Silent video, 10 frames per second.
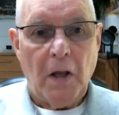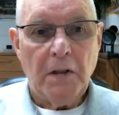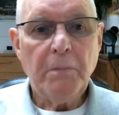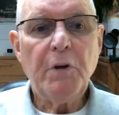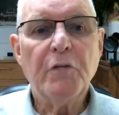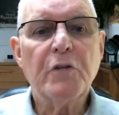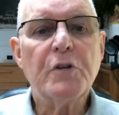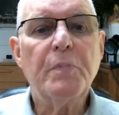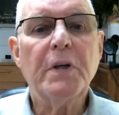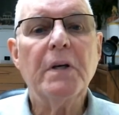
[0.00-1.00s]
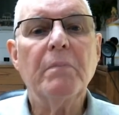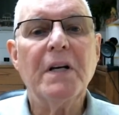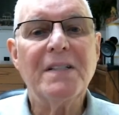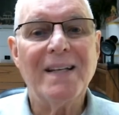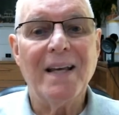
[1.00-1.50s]
Let me first begin by
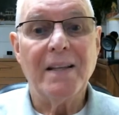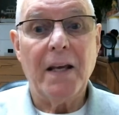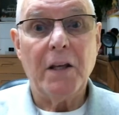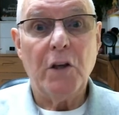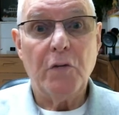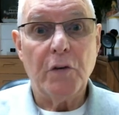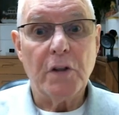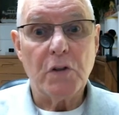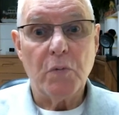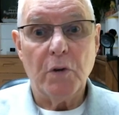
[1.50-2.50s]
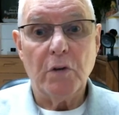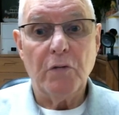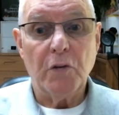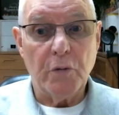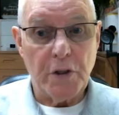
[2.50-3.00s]
saying thank you for this
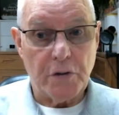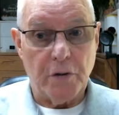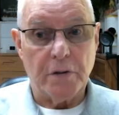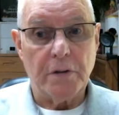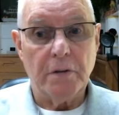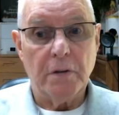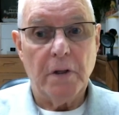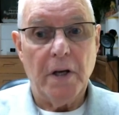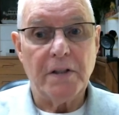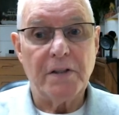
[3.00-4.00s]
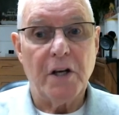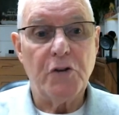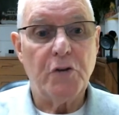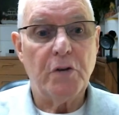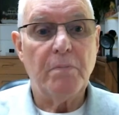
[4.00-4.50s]
wonderful resource. As I
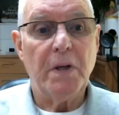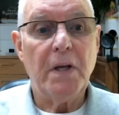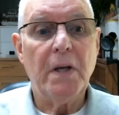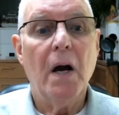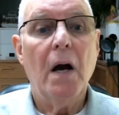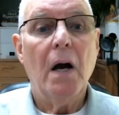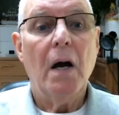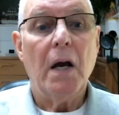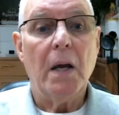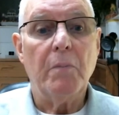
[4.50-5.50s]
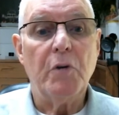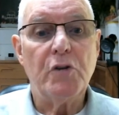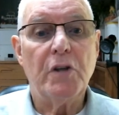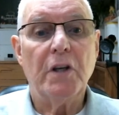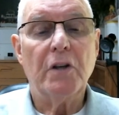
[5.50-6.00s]
should be, I am
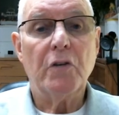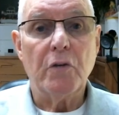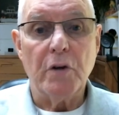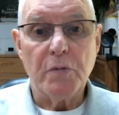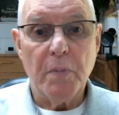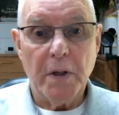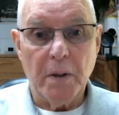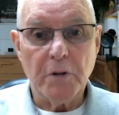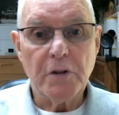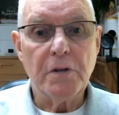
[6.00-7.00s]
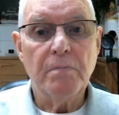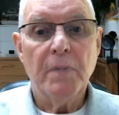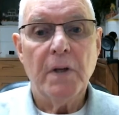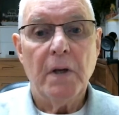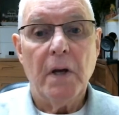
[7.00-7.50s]
using it to crunch my numbers
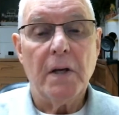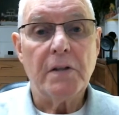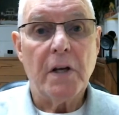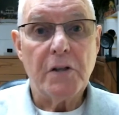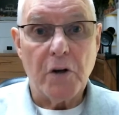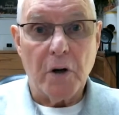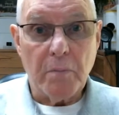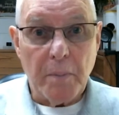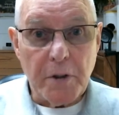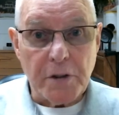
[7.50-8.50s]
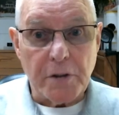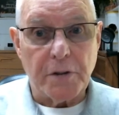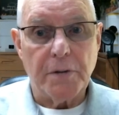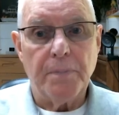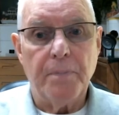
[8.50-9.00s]
as I start my business.